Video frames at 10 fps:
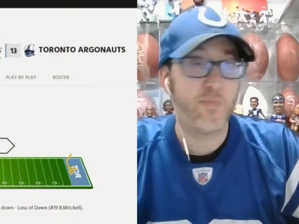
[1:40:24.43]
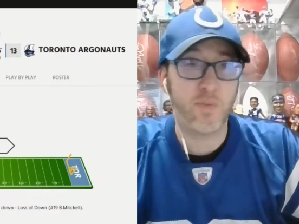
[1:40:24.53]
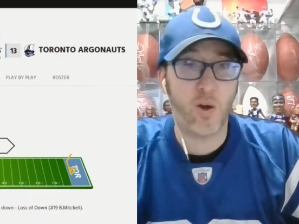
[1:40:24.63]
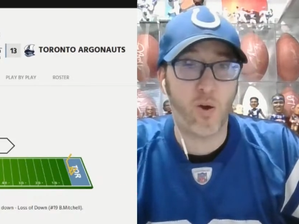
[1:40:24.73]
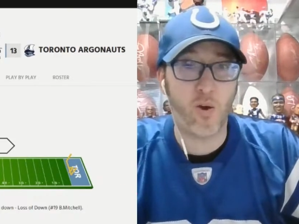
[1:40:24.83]

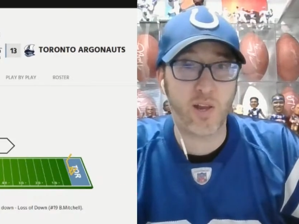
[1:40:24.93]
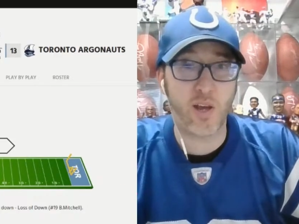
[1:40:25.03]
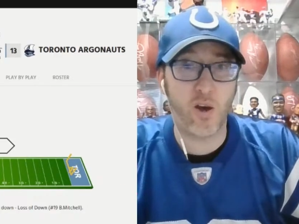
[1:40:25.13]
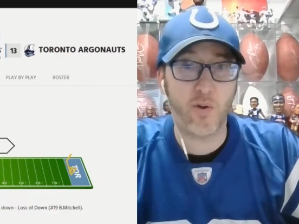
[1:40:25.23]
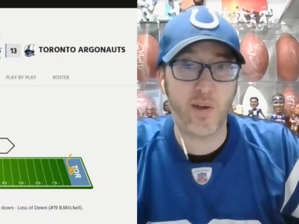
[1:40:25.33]
The
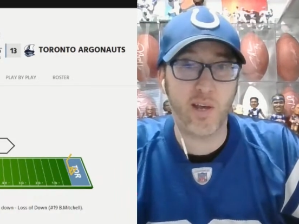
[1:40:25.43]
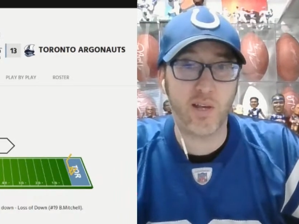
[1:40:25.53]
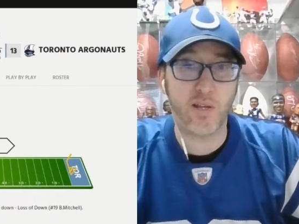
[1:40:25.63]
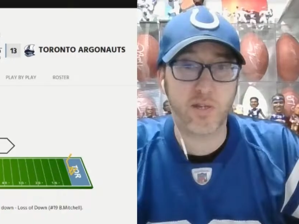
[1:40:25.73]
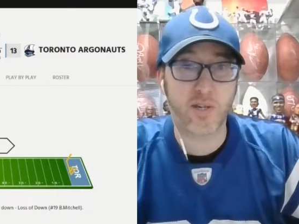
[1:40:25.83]
audio
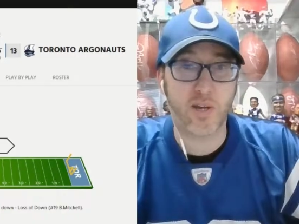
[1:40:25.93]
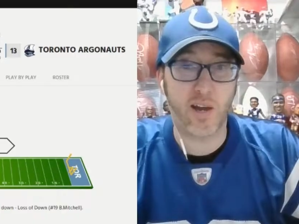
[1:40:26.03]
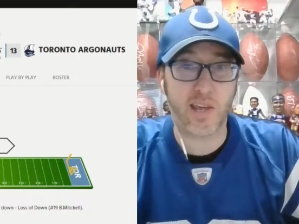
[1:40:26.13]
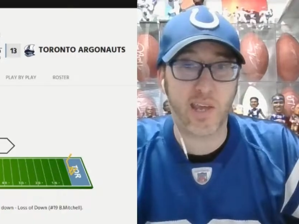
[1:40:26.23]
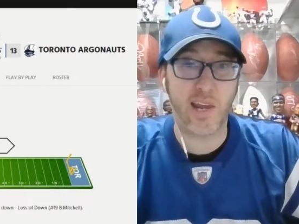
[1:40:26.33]
is
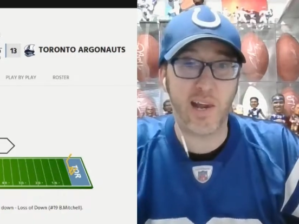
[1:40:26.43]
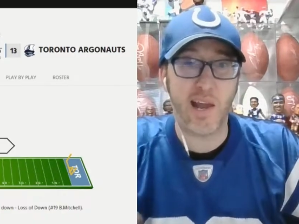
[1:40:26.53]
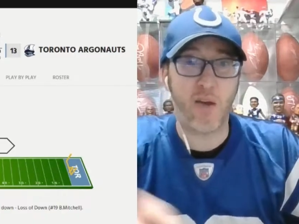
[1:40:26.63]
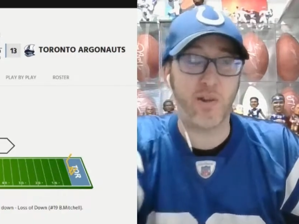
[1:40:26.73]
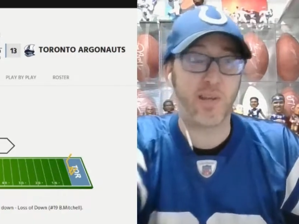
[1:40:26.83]
cutting in and
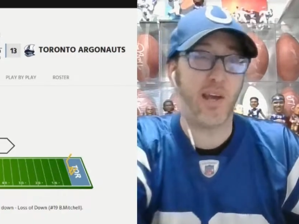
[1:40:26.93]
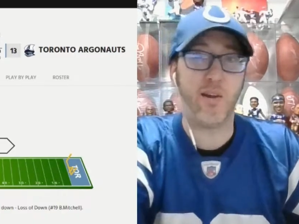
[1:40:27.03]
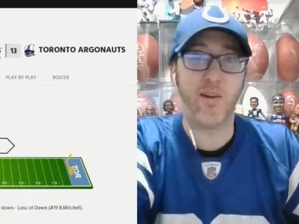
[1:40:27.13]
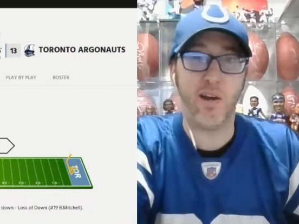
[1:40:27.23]
out again.